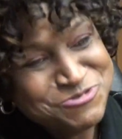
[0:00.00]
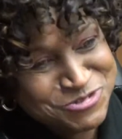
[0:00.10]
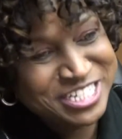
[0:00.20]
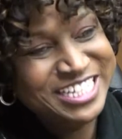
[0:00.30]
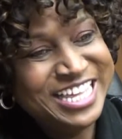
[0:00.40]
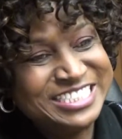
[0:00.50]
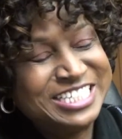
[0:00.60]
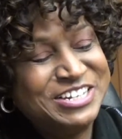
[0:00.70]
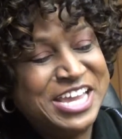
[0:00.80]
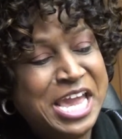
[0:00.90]
really, that's
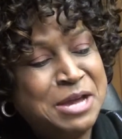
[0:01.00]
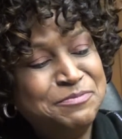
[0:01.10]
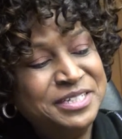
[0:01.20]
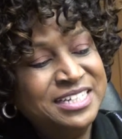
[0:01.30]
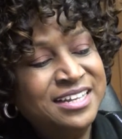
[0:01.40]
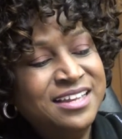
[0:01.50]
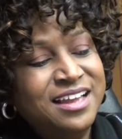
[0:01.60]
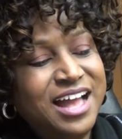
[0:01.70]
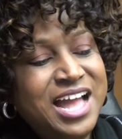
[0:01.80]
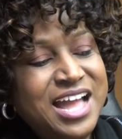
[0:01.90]
going to happen.
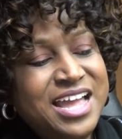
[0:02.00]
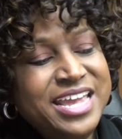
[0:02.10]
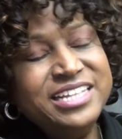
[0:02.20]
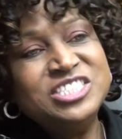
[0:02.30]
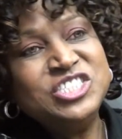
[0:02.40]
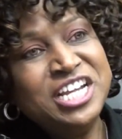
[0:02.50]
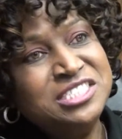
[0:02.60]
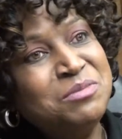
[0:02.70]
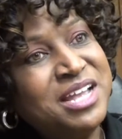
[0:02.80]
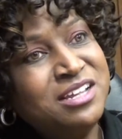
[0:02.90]
I, I, had to
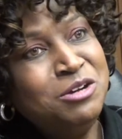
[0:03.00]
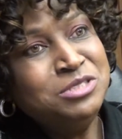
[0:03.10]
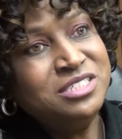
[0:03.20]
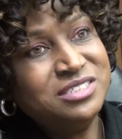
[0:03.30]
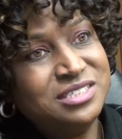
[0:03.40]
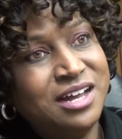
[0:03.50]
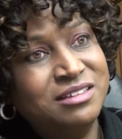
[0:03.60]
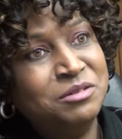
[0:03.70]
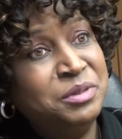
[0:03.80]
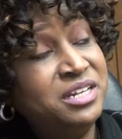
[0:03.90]
change my coaching style a
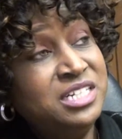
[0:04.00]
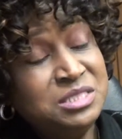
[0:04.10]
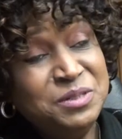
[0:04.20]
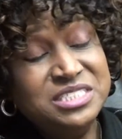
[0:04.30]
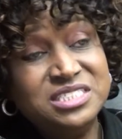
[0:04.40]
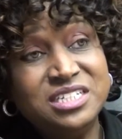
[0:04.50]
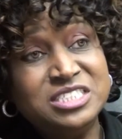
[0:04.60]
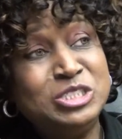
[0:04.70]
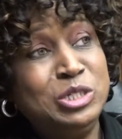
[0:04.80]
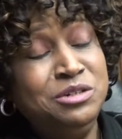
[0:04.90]
little bit. It's been
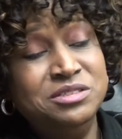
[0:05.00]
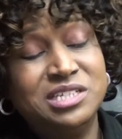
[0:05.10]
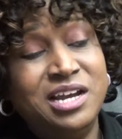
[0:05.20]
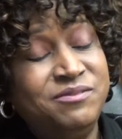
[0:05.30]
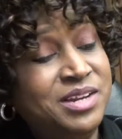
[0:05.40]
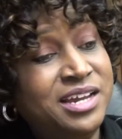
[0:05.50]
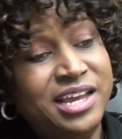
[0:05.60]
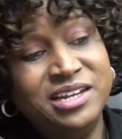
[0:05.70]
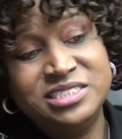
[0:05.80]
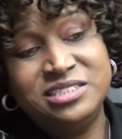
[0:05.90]
six years. I've not
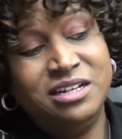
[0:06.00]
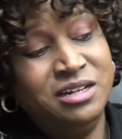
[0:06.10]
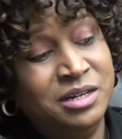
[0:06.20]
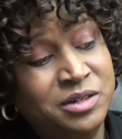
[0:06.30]
had a, a